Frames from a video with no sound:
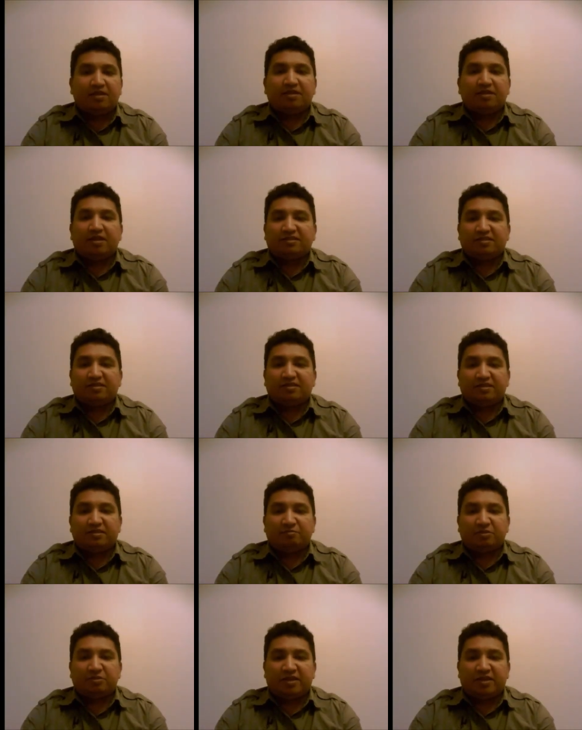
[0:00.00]
Lastly,
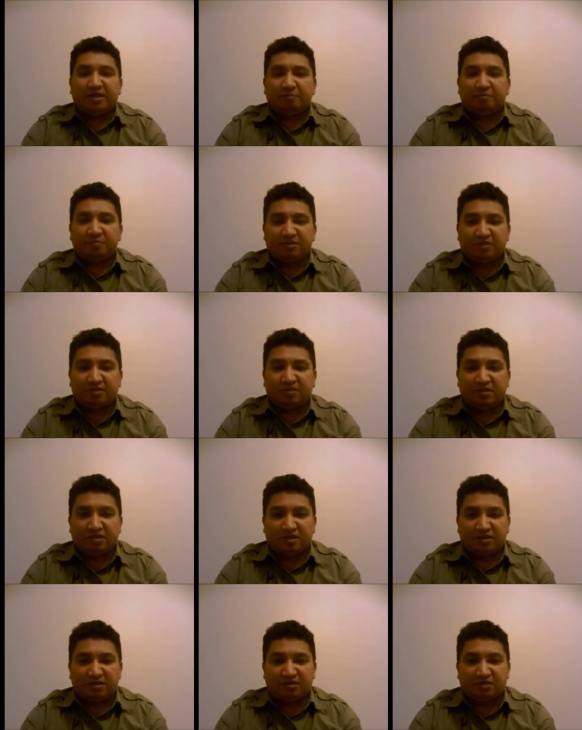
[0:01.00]
there was great personal
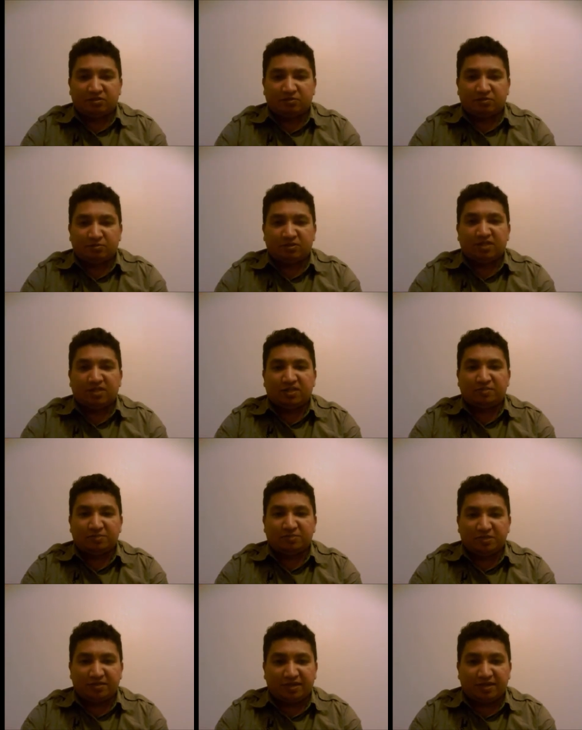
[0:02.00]
touch to
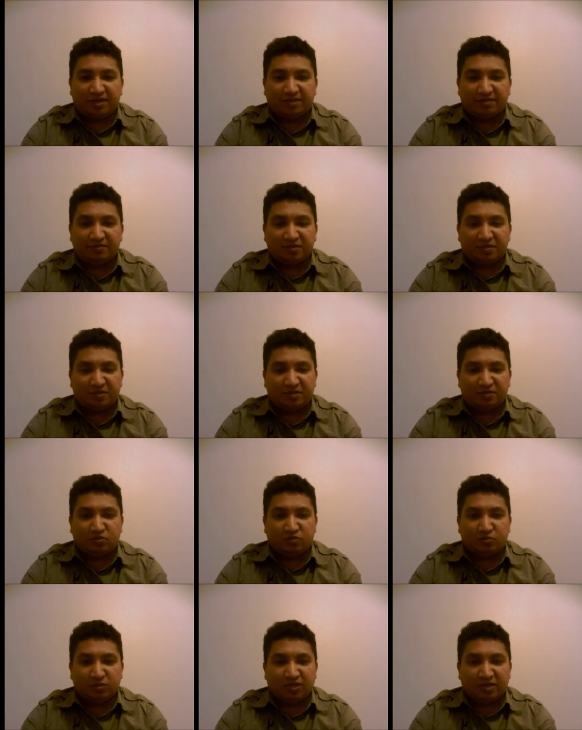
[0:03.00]
Sandeep's interaction with his
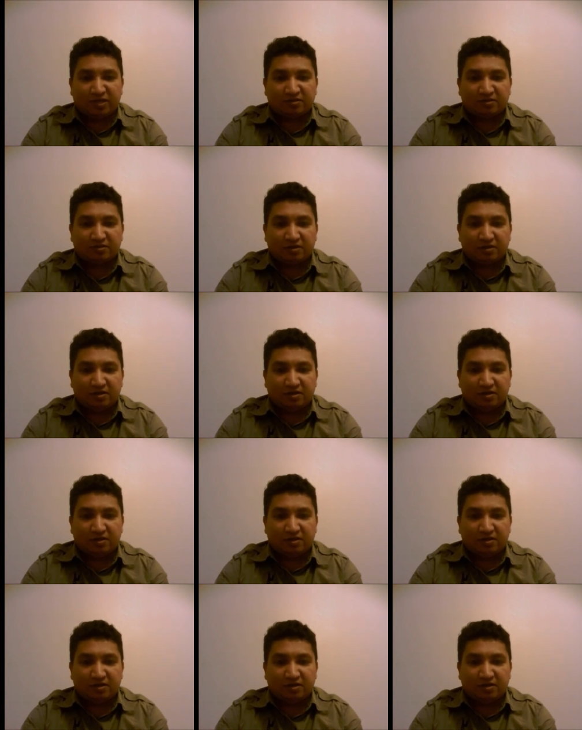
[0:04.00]
students